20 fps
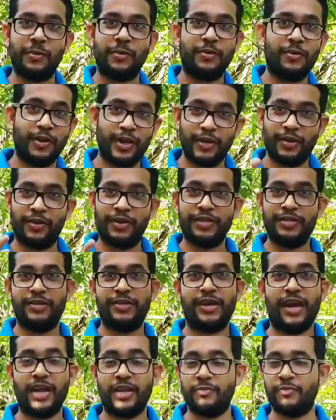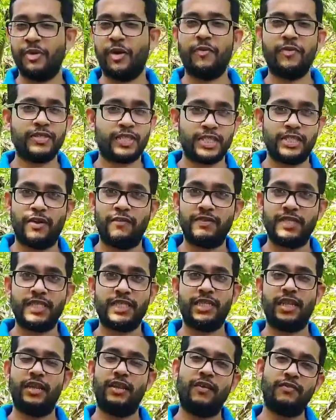going on in your garden. We always love to
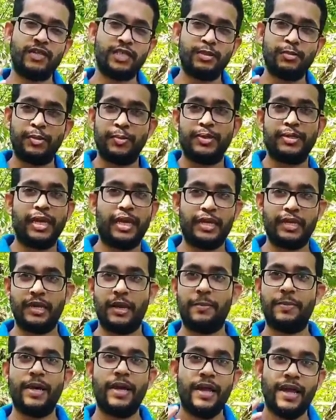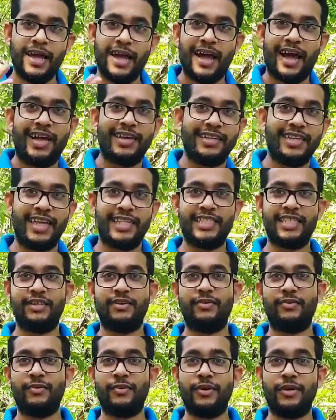see that. Love to see people getting up and
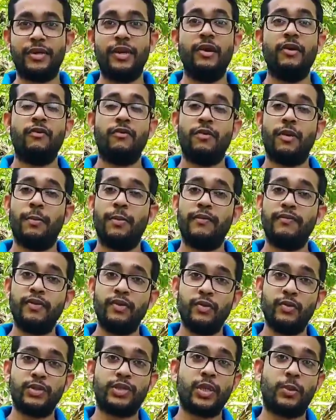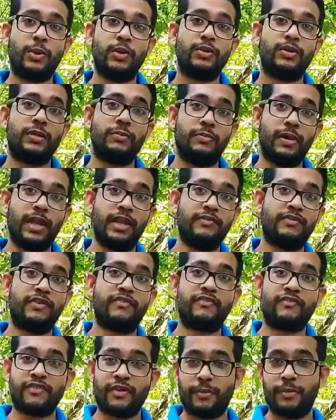getting growing. Remember, if you know someone who could benefit
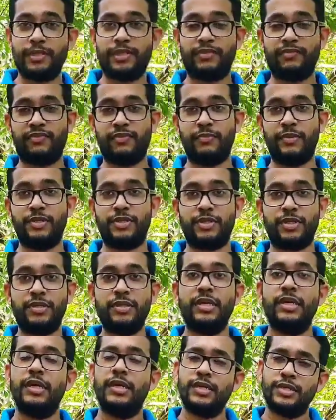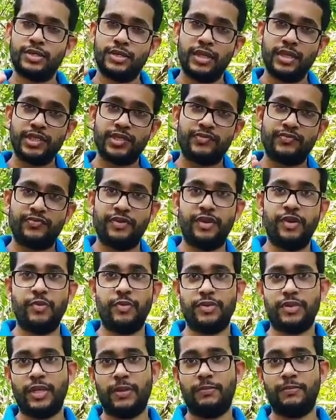from this information, share this video
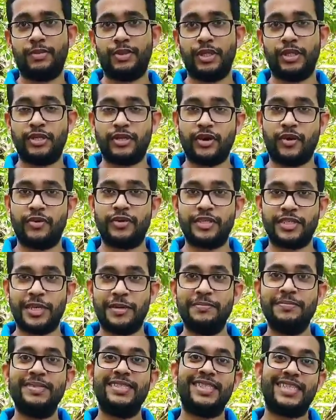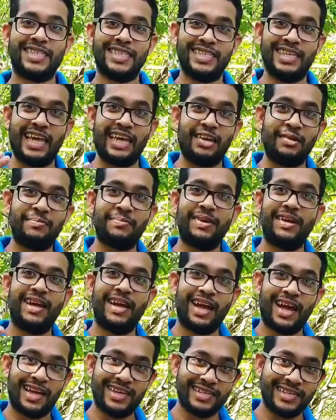with them to encourage them to get up
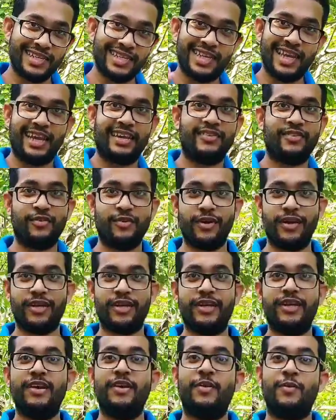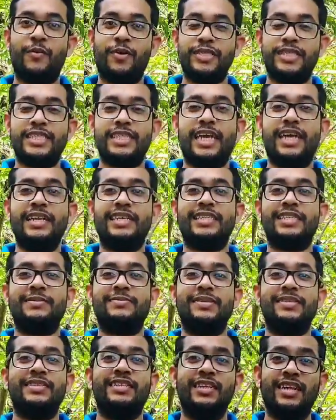and get growing. Once again, this has
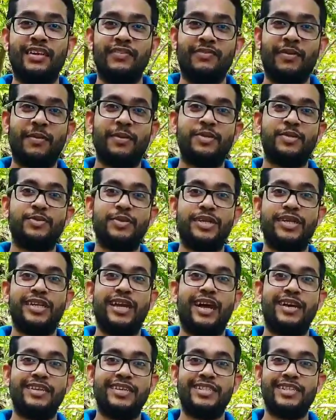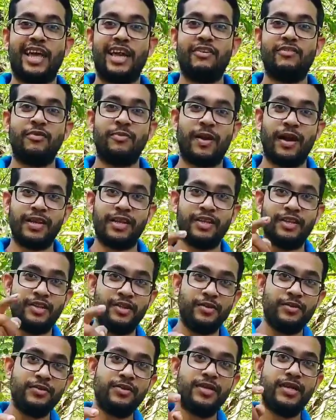been Dylan from the Trinity Gardener channel, reminding
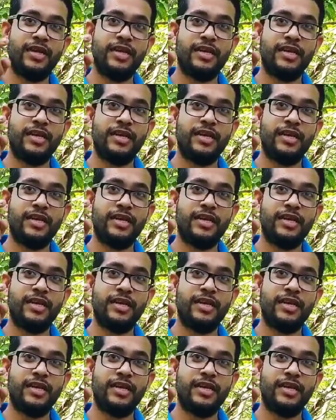you